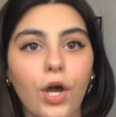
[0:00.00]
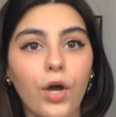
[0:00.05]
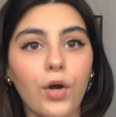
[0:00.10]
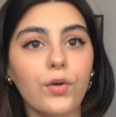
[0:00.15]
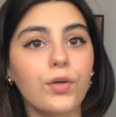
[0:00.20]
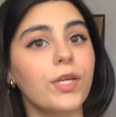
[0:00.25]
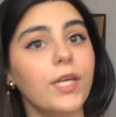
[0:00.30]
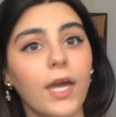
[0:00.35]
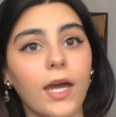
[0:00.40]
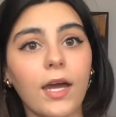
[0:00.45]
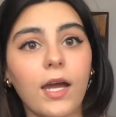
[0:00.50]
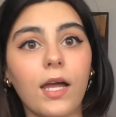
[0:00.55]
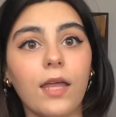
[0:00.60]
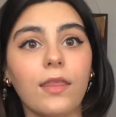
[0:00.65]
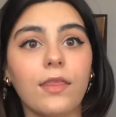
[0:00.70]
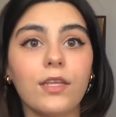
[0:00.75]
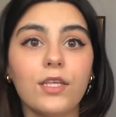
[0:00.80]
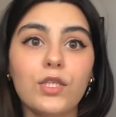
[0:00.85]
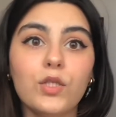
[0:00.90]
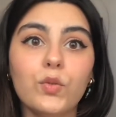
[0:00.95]
yeah,
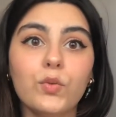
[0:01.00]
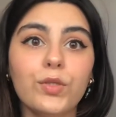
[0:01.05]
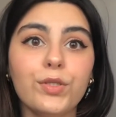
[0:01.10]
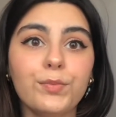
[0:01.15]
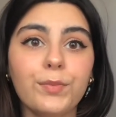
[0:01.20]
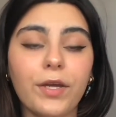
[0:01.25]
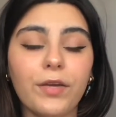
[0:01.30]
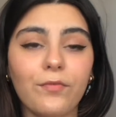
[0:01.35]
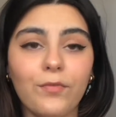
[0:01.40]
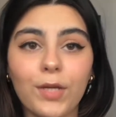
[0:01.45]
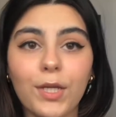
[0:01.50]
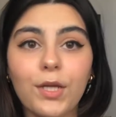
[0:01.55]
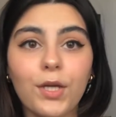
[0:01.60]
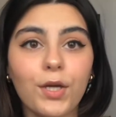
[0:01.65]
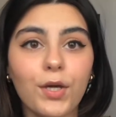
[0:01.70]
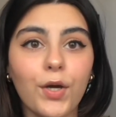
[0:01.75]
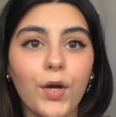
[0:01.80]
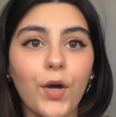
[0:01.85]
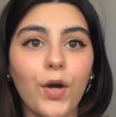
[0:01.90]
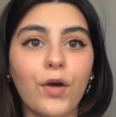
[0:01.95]
this was my
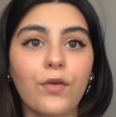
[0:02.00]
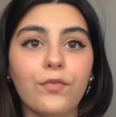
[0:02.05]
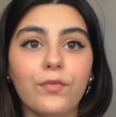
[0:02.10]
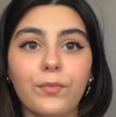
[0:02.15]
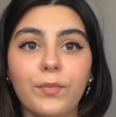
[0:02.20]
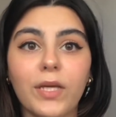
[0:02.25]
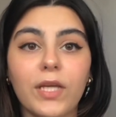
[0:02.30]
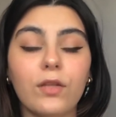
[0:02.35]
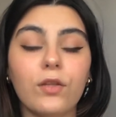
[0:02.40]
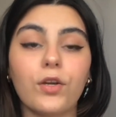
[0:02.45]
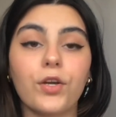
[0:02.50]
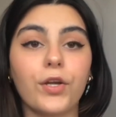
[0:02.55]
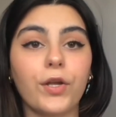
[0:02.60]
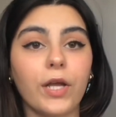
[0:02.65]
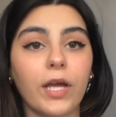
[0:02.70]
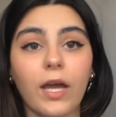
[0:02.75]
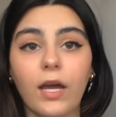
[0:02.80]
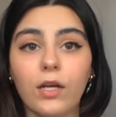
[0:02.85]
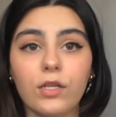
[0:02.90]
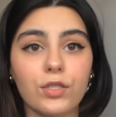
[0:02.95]
video of me learning
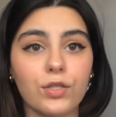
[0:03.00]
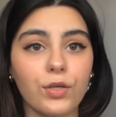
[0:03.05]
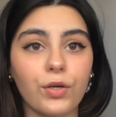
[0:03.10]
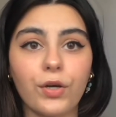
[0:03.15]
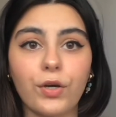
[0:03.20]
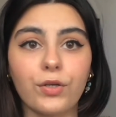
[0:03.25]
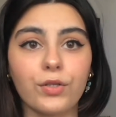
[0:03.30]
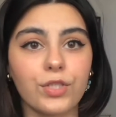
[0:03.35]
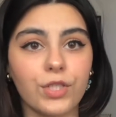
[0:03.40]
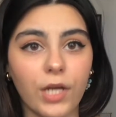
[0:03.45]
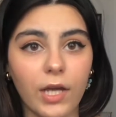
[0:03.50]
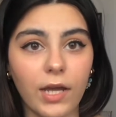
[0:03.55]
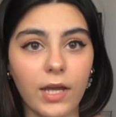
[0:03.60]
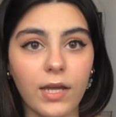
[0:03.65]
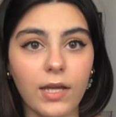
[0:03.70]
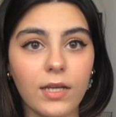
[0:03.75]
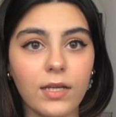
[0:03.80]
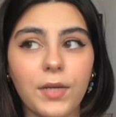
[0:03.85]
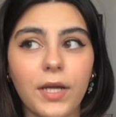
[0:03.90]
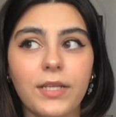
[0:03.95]
how to
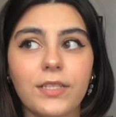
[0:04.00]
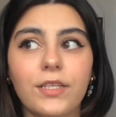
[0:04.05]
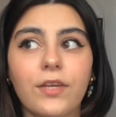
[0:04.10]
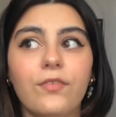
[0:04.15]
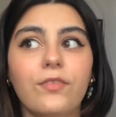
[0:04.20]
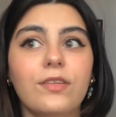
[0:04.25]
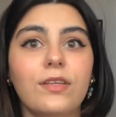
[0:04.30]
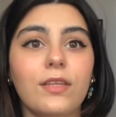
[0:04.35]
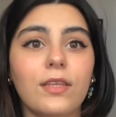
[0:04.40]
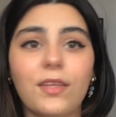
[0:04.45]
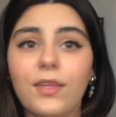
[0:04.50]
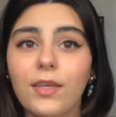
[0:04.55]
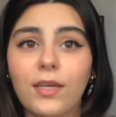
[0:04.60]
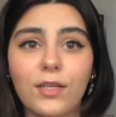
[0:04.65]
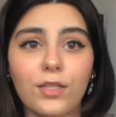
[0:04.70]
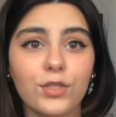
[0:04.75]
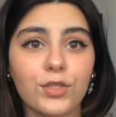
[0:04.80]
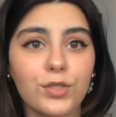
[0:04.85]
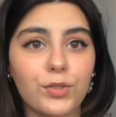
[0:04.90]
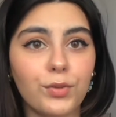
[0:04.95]
crochet. I definitely think
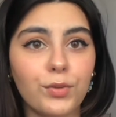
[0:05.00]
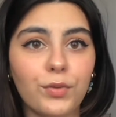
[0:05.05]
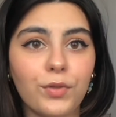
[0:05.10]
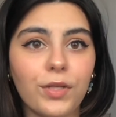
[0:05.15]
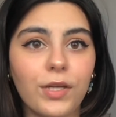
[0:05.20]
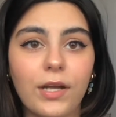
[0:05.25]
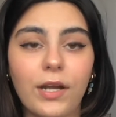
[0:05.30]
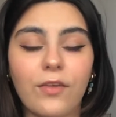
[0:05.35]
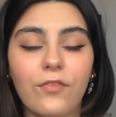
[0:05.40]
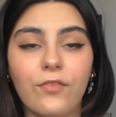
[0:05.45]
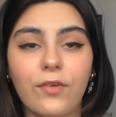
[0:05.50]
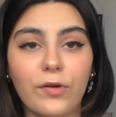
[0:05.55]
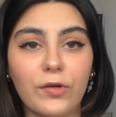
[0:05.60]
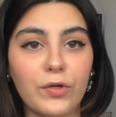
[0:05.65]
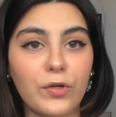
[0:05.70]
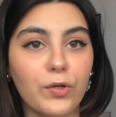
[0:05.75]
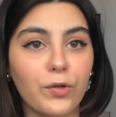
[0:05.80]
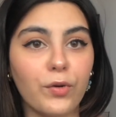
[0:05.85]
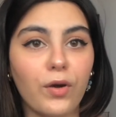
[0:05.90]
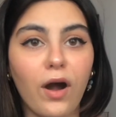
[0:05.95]
it's cool that I found a
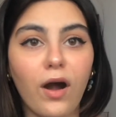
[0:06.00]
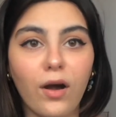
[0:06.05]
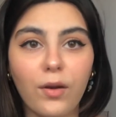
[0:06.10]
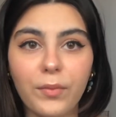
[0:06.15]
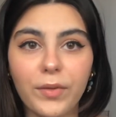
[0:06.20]
new hobby